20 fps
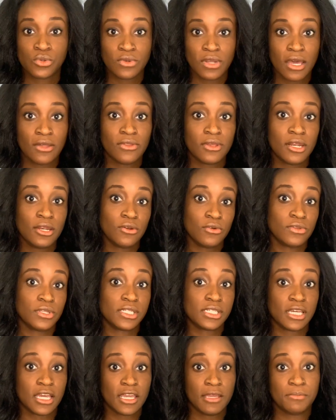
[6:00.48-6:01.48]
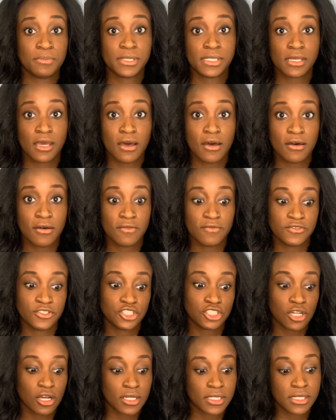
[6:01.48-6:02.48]
now that I know the types of
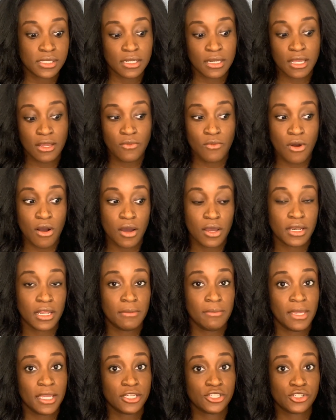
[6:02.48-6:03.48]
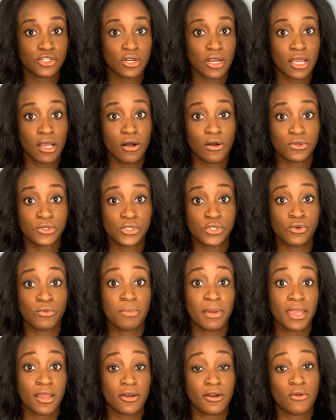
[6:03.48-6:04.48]
shots that I want, I make sure I also
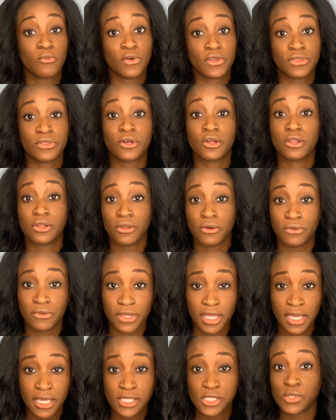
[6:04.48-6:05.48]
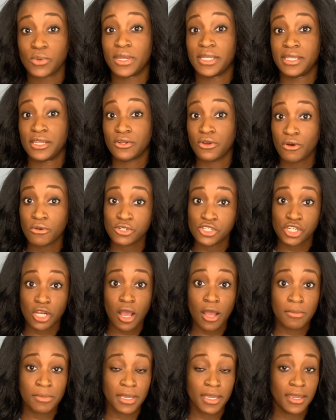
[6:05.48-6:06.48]
pair it with clothing. So I did go
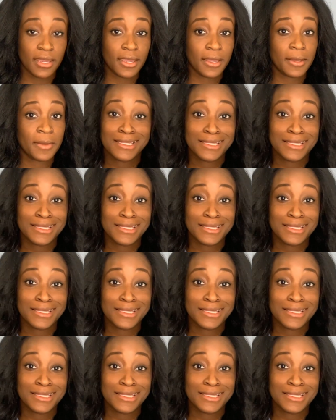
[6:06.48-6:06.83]
shopping.